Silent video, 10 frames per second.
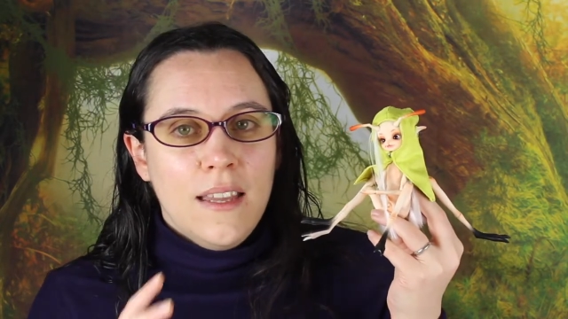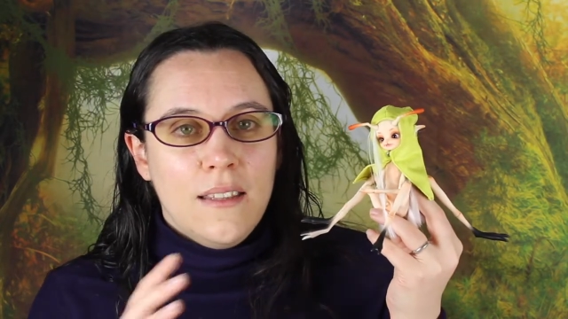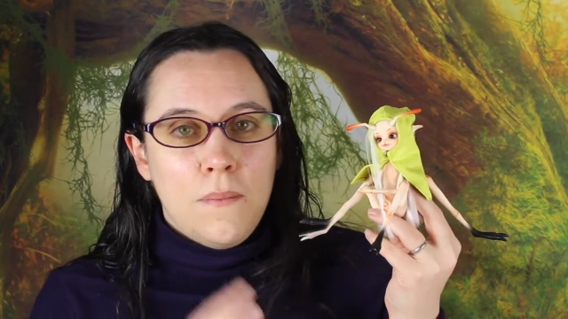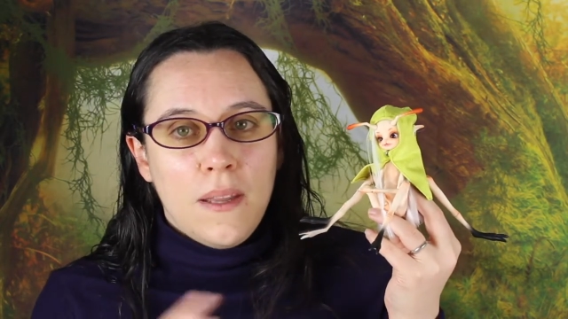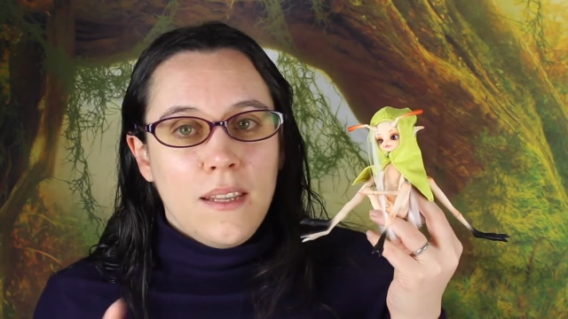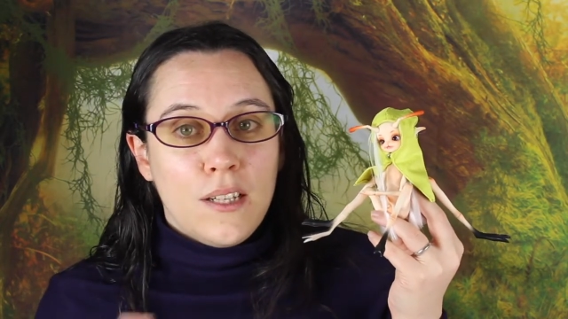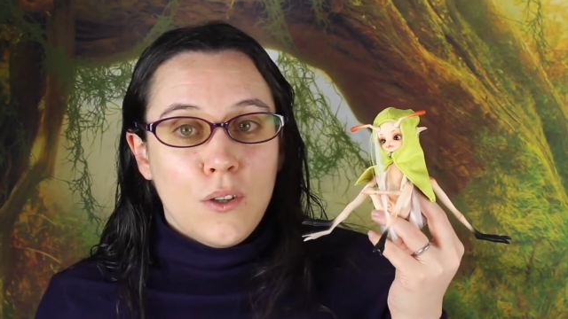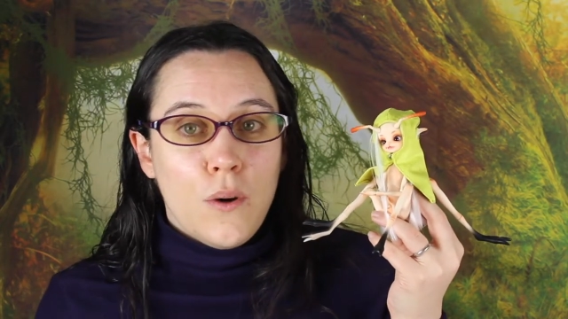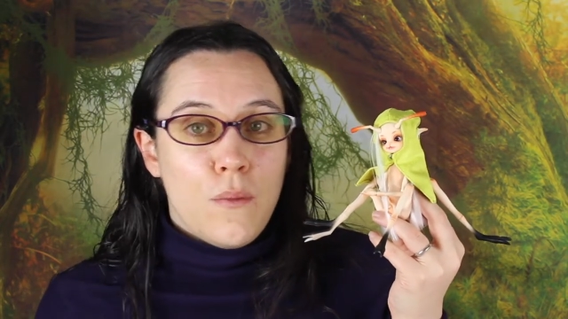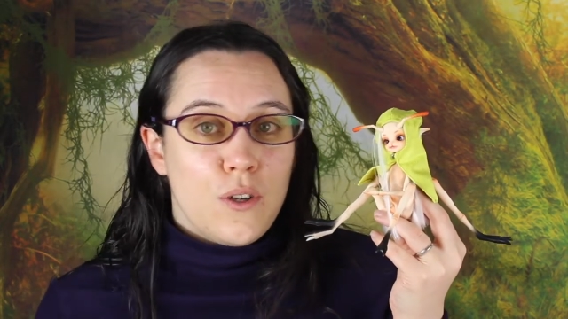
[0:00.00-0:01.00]
depending
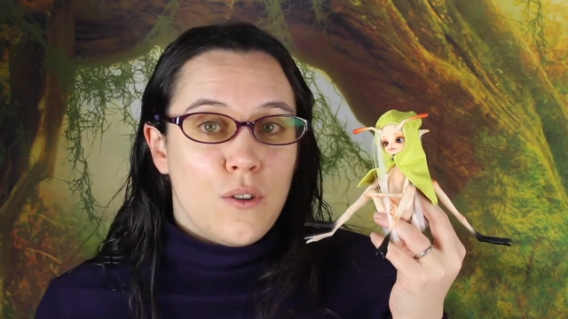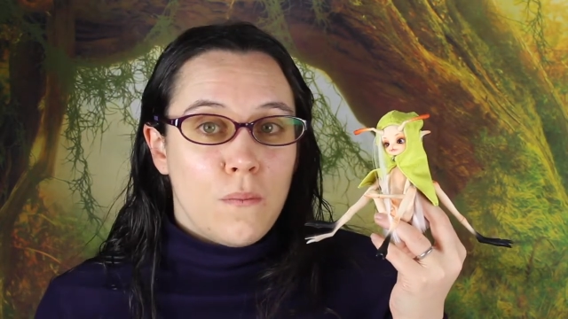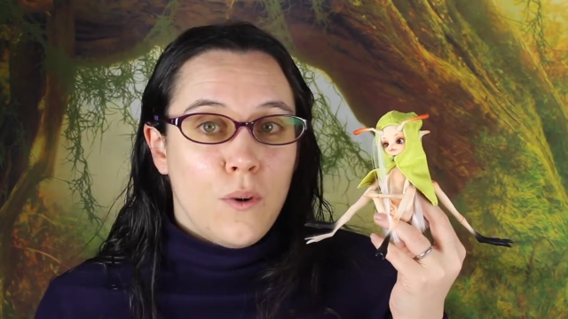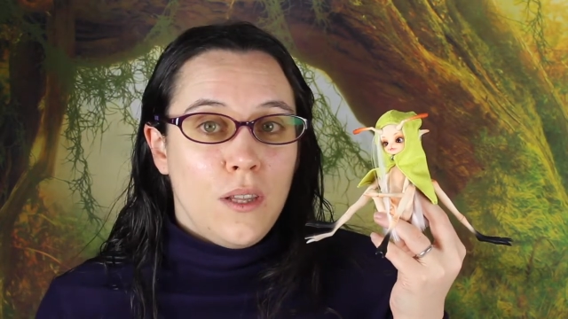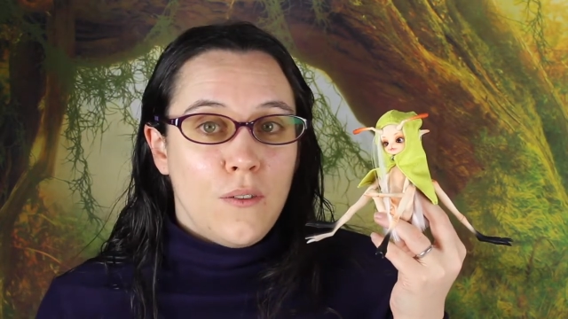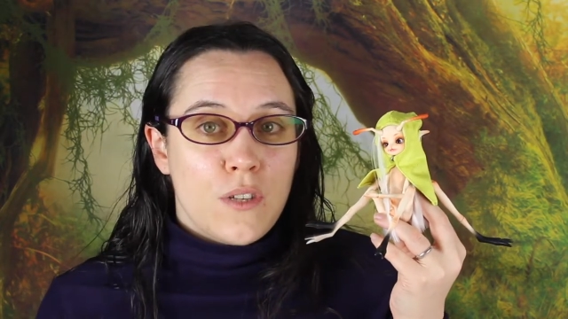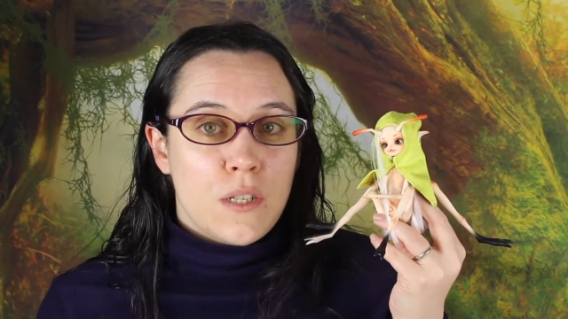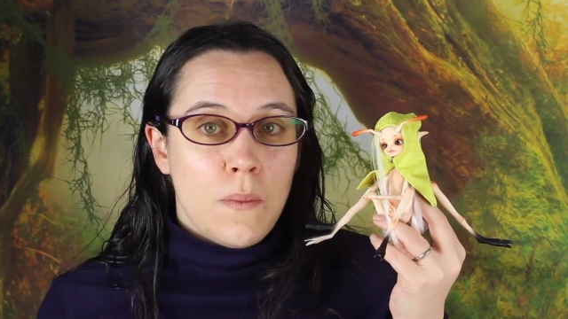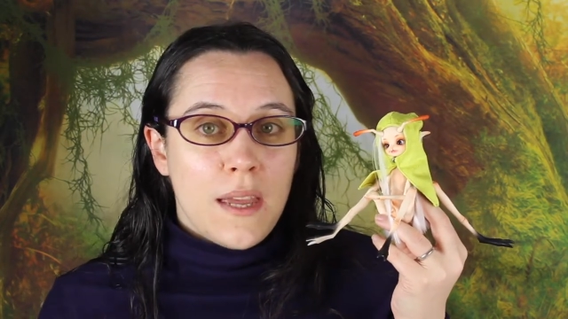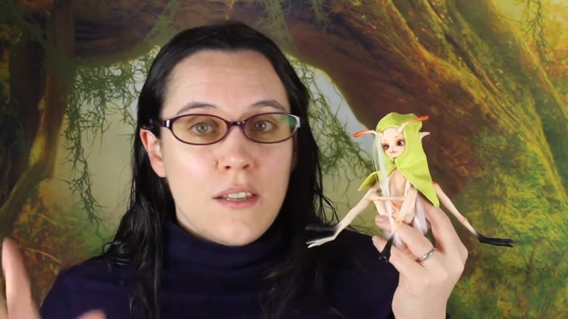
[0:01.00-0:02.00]
on how much money you
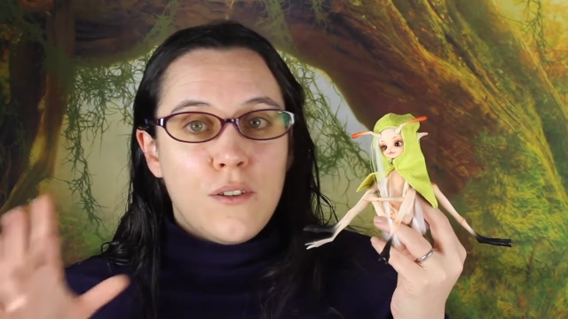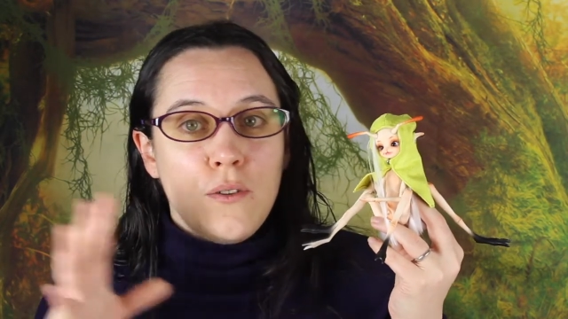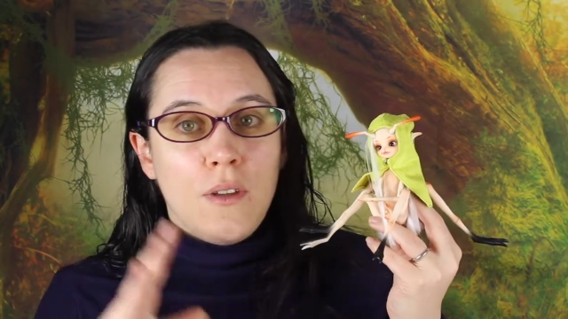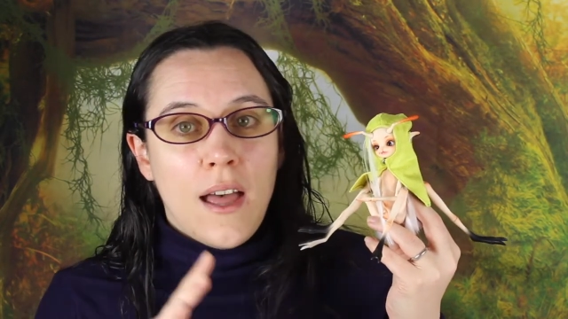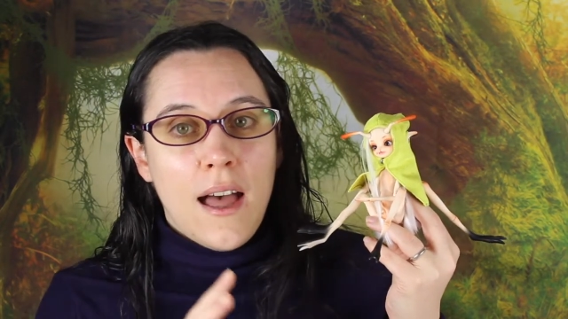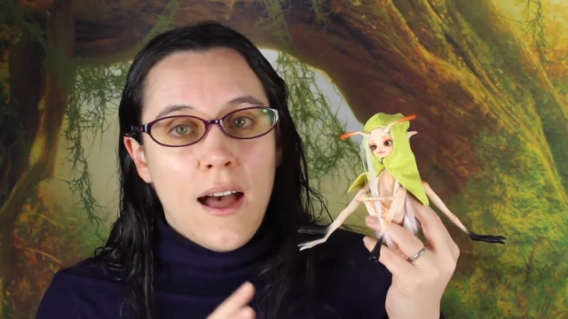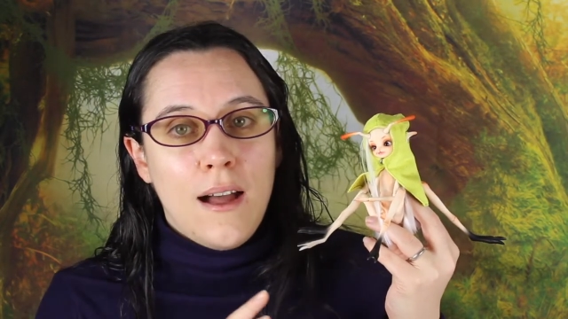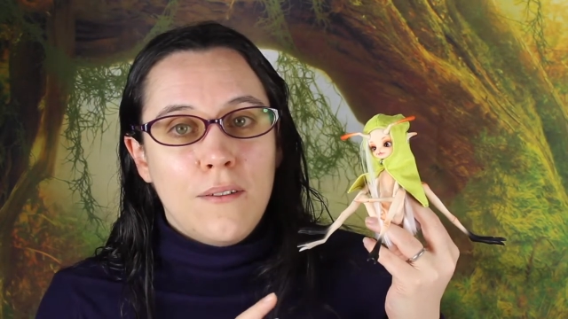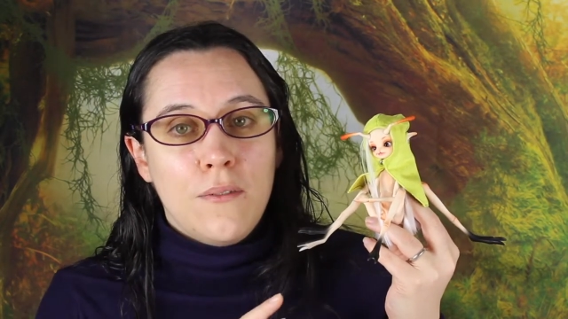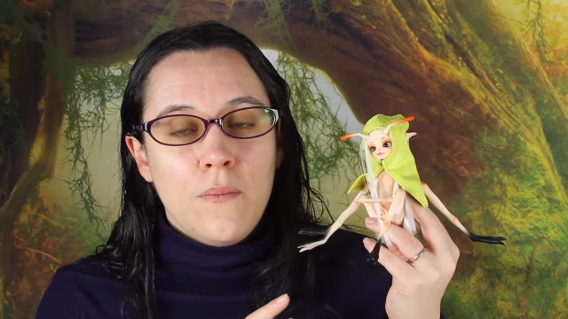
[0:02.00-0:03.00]
spent, you could
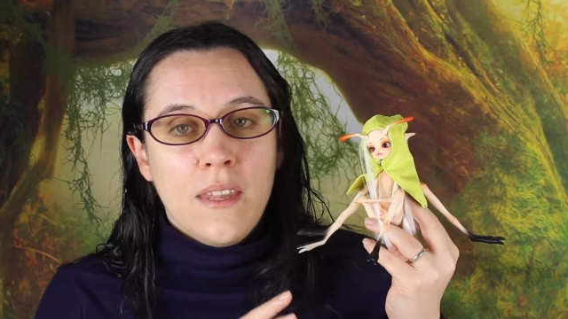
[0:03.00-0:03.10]
have